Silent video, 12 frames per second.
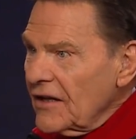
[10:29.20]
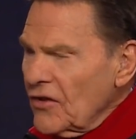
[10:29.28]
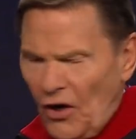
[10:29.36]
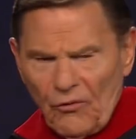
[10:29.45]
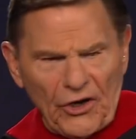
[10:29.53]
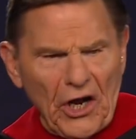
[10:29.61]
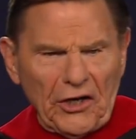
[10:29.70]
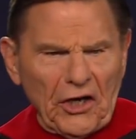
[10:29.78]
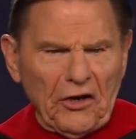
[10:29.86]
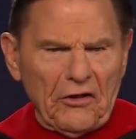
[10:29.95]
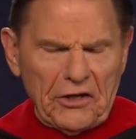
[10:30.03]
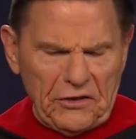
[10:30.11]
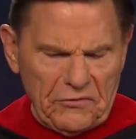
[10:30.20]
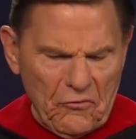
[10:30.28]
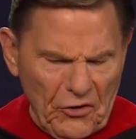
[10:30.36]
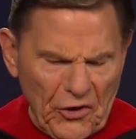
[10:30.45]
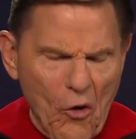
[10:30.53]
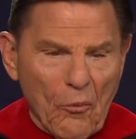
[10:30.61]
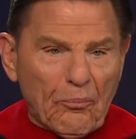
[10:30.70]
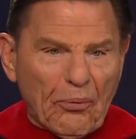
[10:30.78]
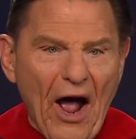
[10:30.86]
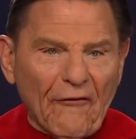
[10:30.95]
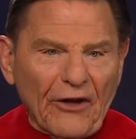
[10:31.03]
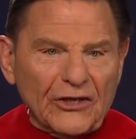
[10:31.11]
There were not any, there were no
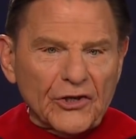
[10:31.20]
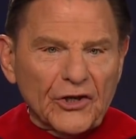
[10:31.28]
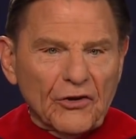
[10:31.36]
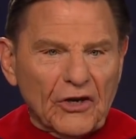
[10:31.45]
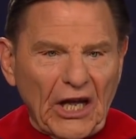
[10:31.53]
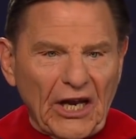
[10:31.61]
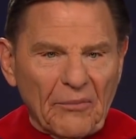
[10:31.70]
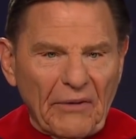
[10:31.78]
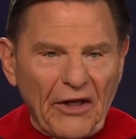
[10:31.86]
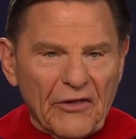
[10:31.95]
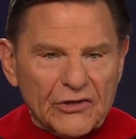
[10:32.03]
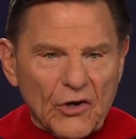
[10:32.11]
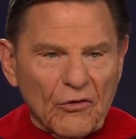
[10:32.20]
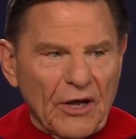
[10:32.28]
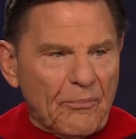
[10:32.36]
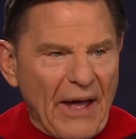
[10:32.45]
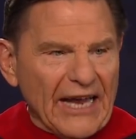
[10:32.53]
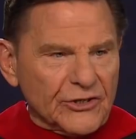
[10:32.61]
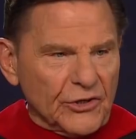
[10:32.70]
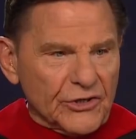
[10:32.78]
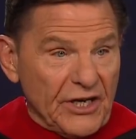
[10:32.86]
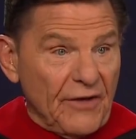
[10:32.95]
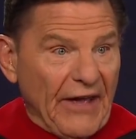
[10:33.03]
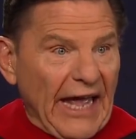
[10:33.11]
prophets. Are you kidding me? There's only pastors
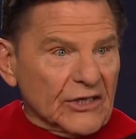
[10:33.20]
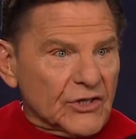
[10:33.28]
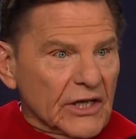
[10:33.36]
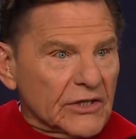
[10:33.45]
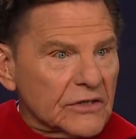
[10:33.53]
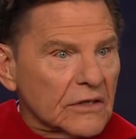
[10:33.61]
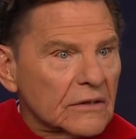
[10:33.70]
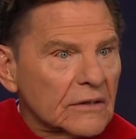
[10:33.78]
and evangelists.